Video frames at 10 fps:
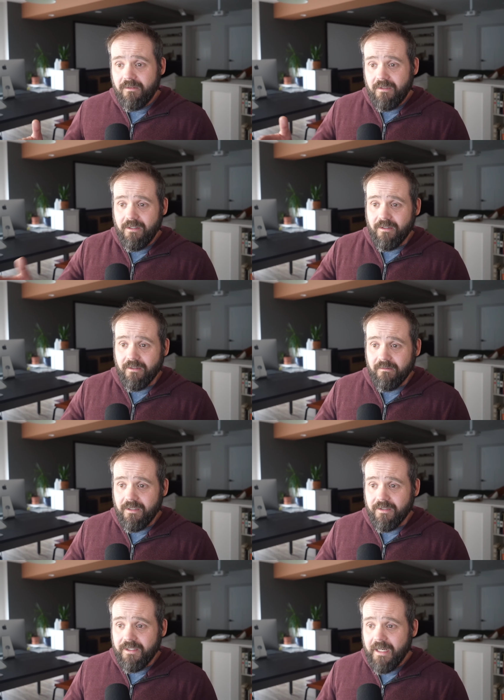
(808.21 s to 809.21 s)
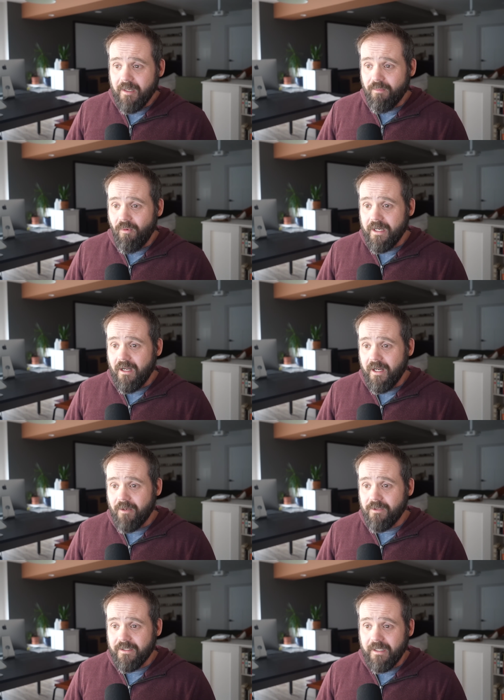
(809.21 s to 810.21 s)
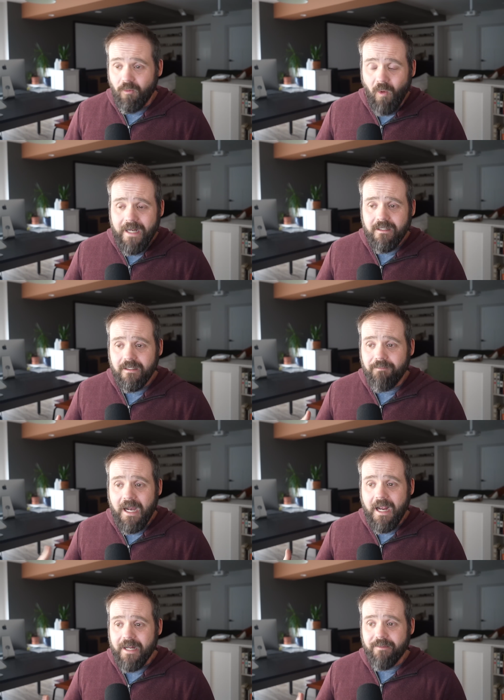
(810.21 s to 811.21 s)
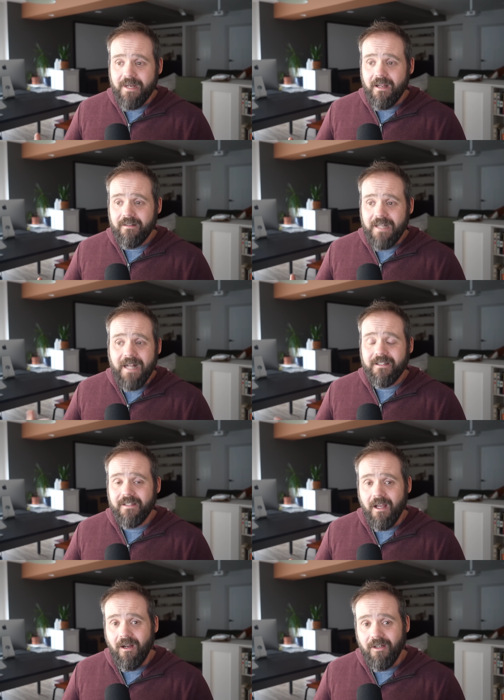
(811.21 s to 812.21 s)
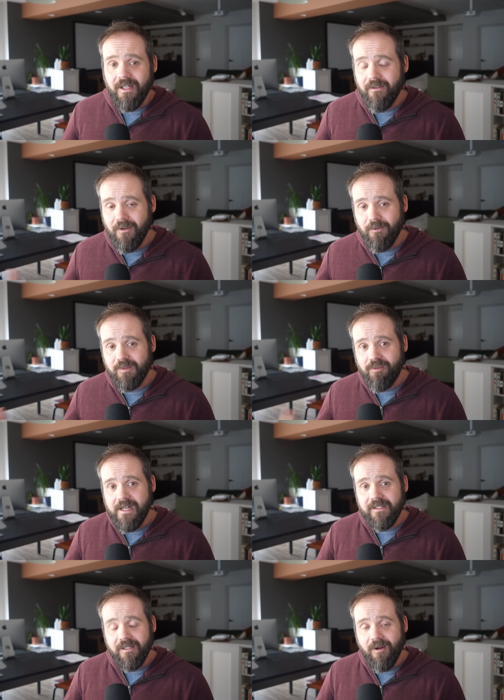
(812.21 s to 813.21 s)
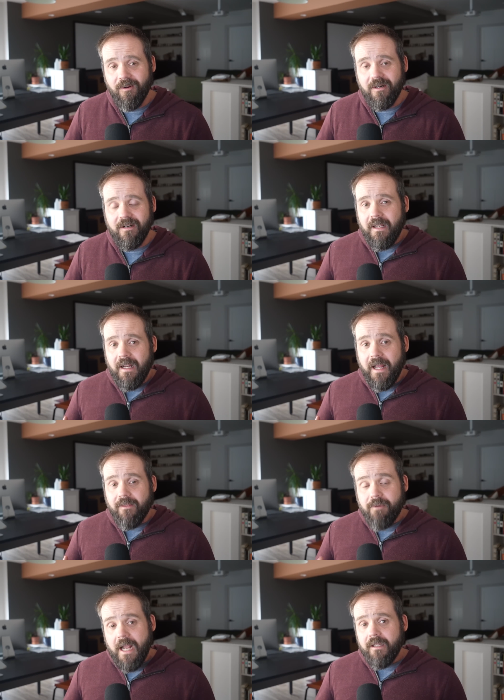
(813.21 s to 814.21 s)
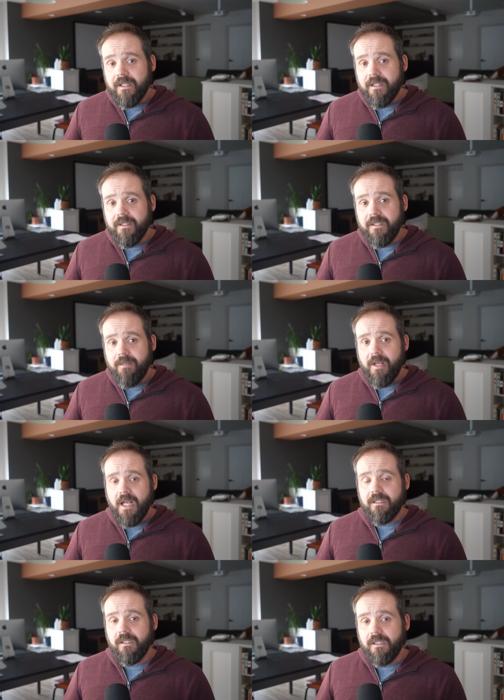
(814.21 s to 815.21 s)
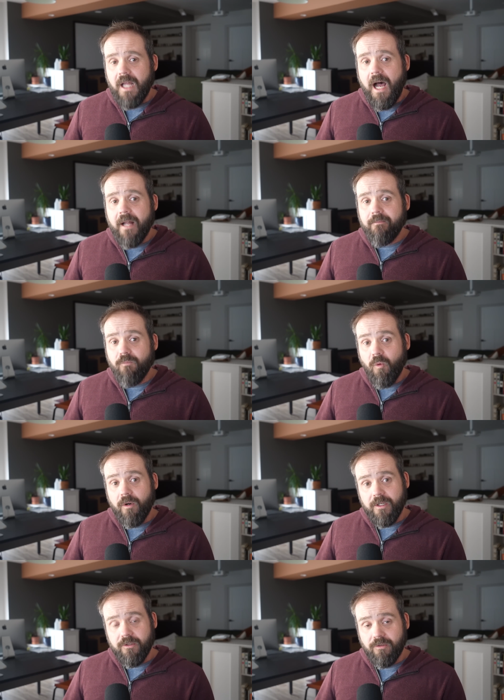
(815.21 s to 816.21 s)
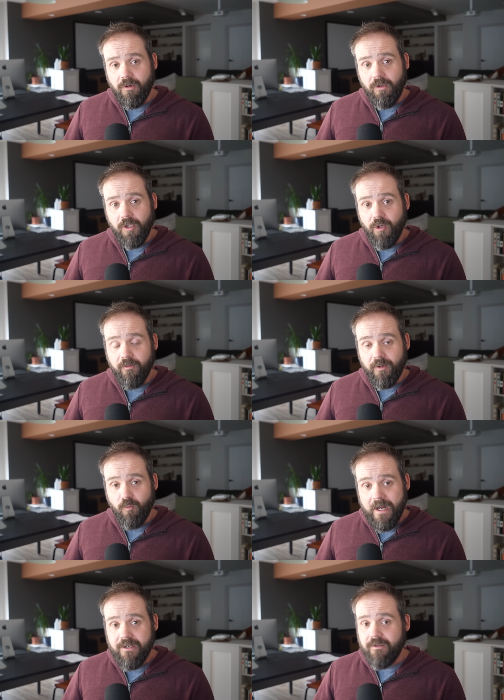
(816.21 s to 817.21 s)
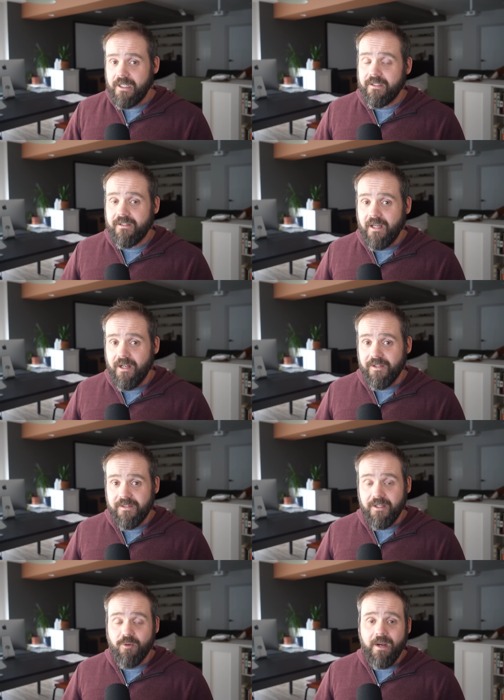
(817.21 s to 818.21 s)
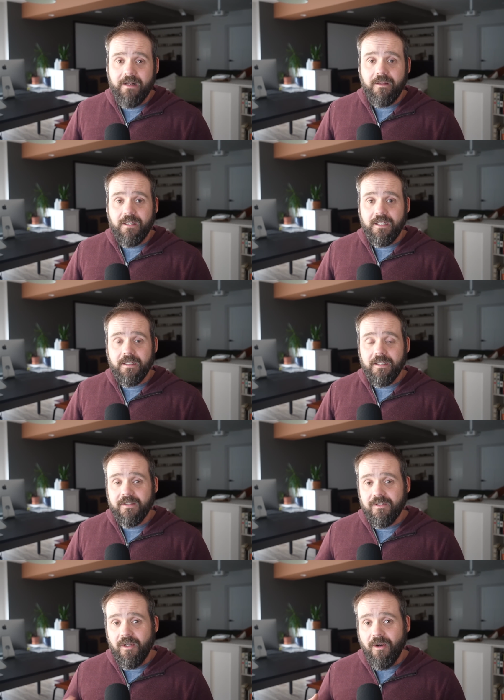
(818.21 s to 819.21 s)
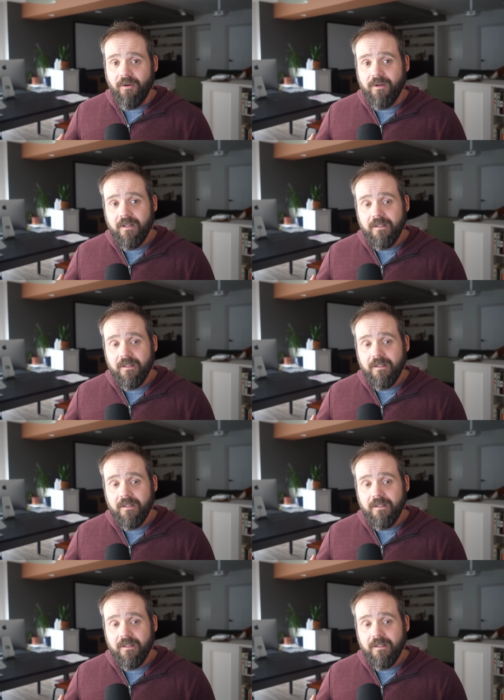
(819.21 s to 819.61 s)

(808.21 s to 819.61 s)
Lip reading: to your second point on it, which is like, why did my item not sell if it was priced lower? And the reality is eBay has a lot more control over when you get sales than you might think. And so